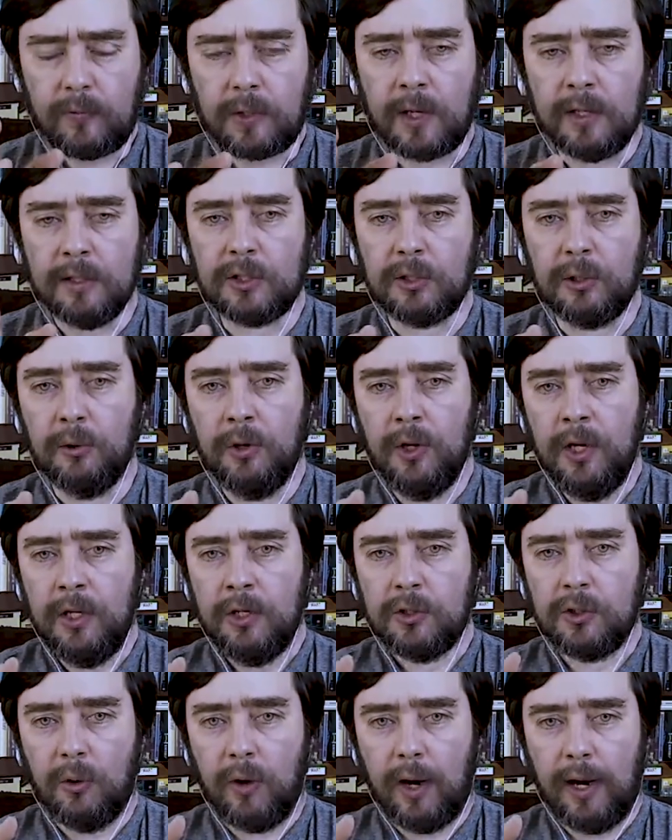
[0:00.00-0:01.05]
And so,
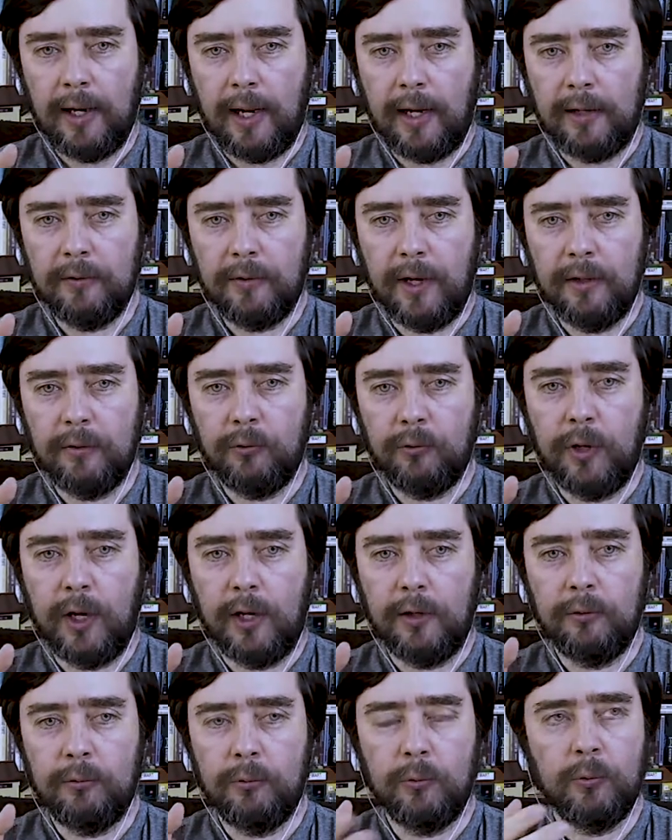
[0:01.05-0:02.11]
so I, I,
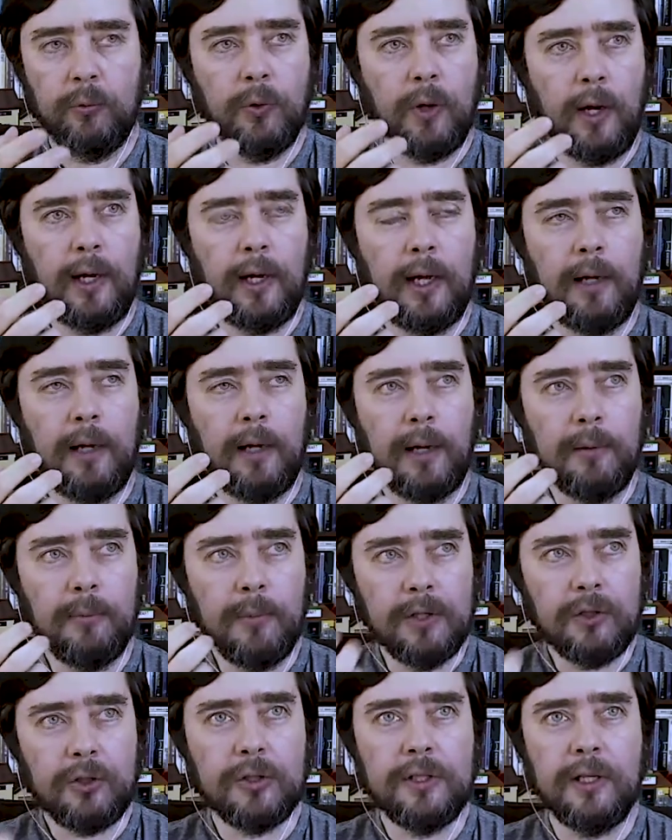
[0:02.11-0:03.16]
I, I I'm
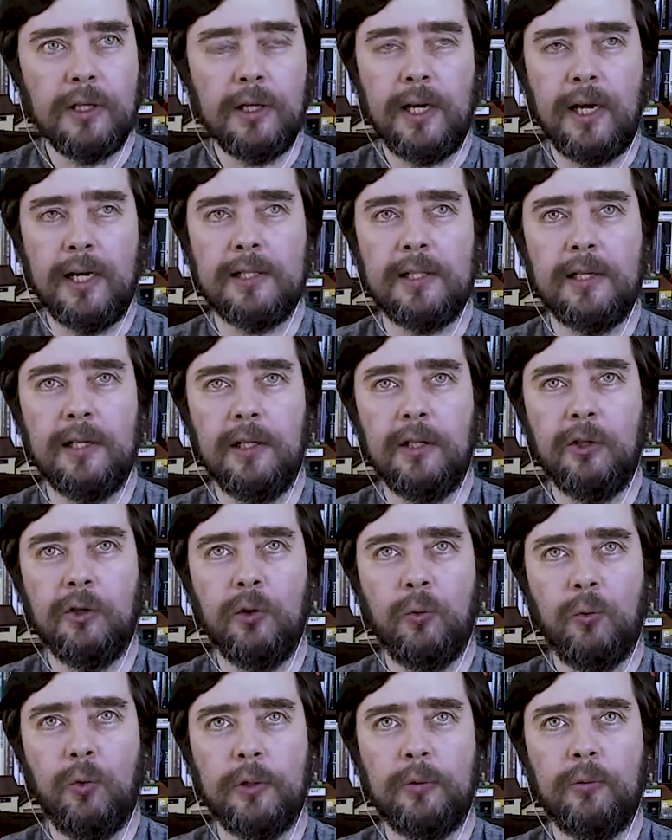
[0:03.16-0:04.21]
interested in asking, you
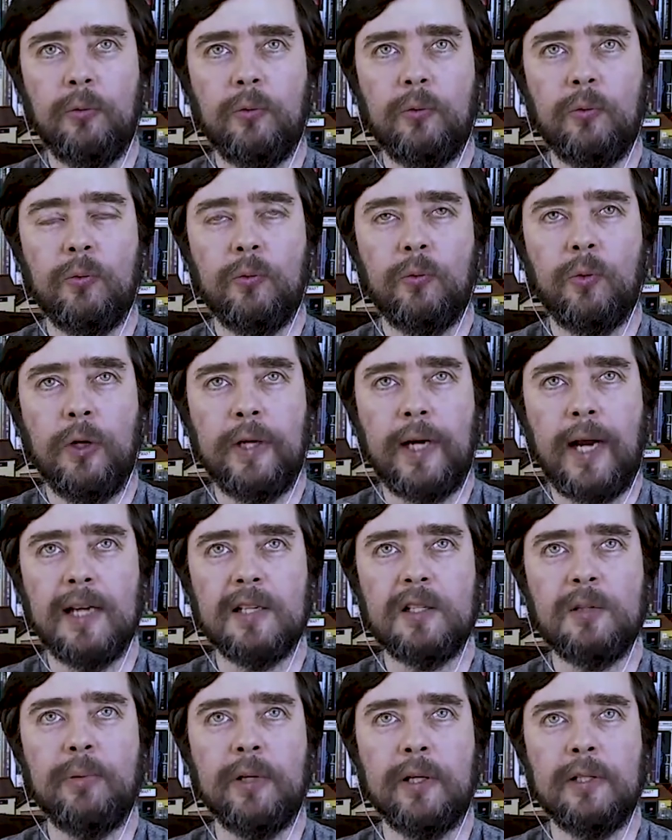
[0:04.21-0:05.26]
know, what what
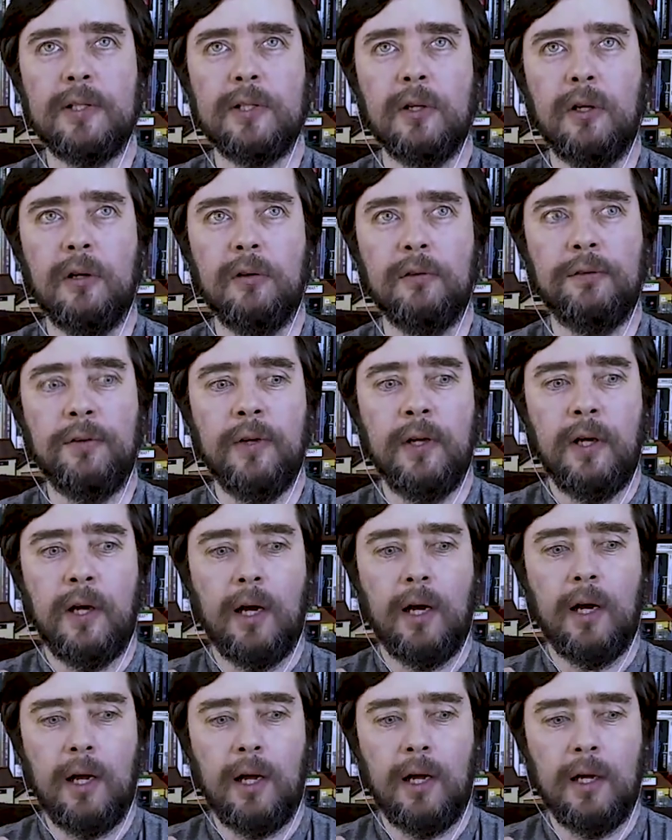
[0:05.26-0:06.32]
aspects of
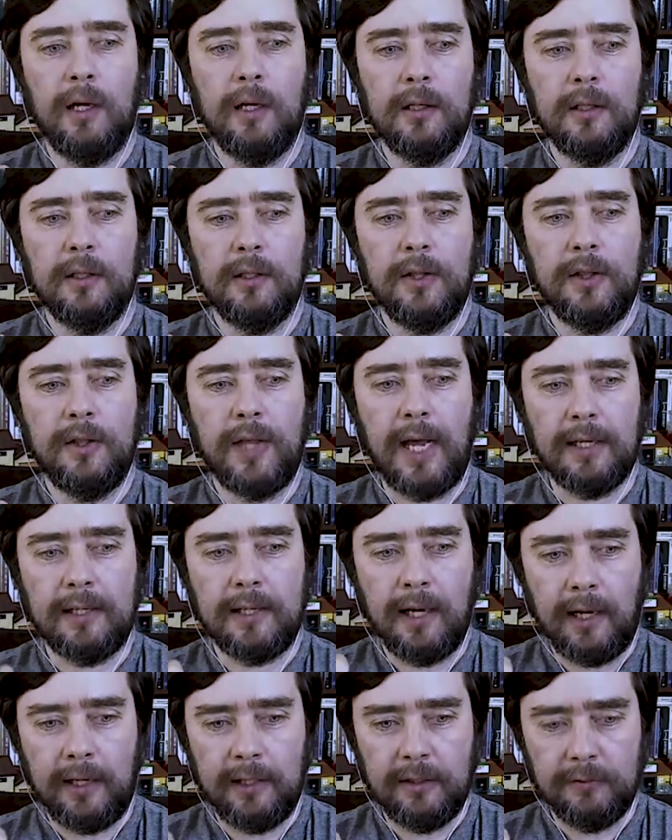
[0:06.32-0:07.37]
uh, that
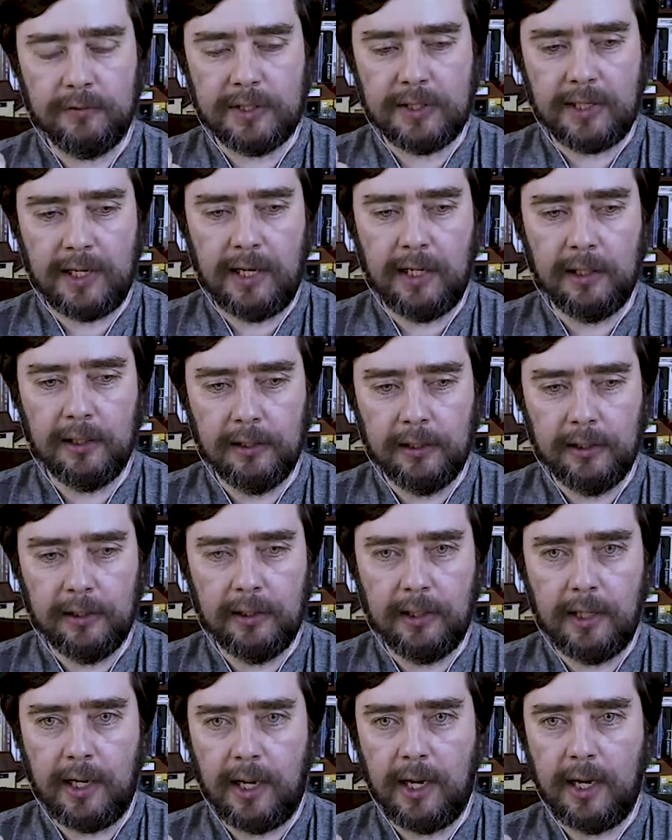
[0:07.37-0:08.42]
kind of
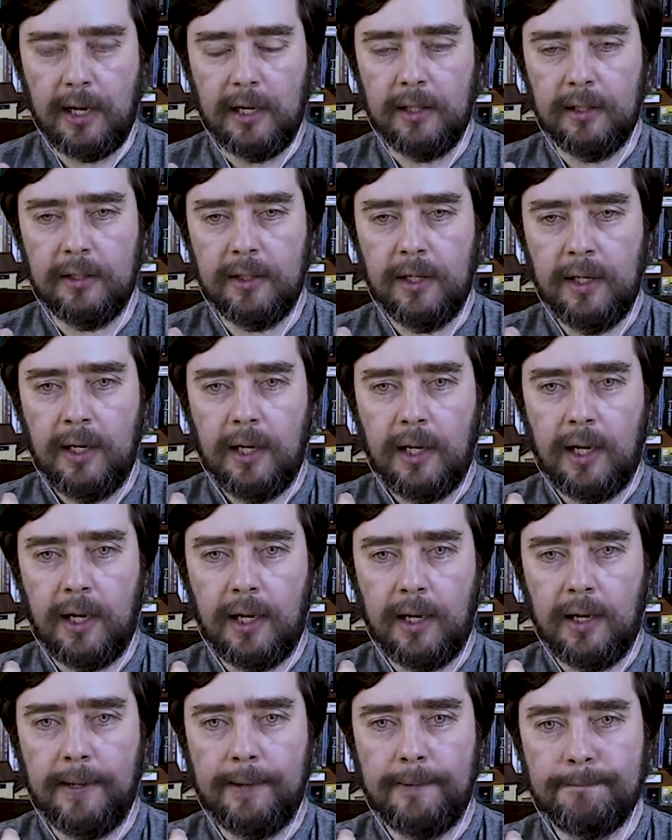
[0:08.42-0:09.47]
scaling and
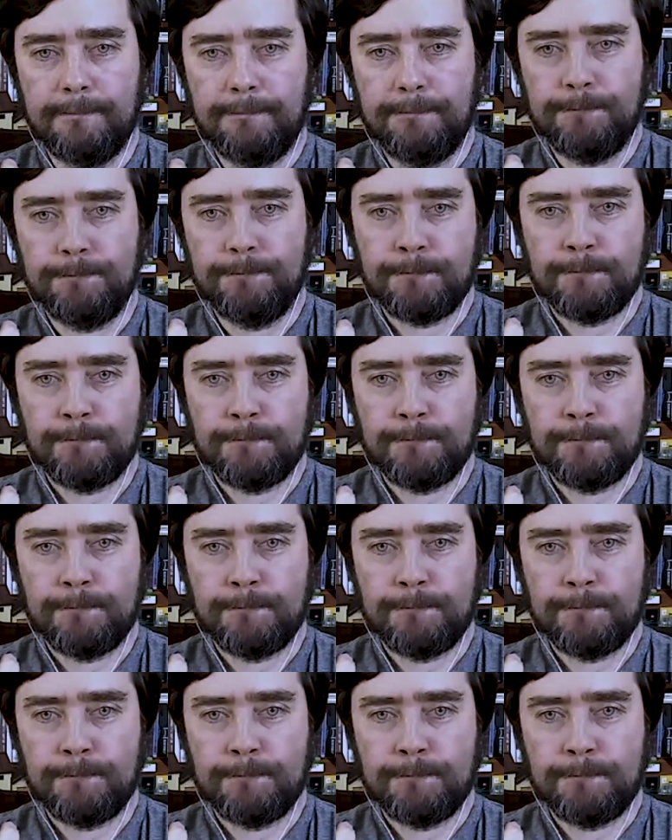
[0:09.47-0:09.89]
um,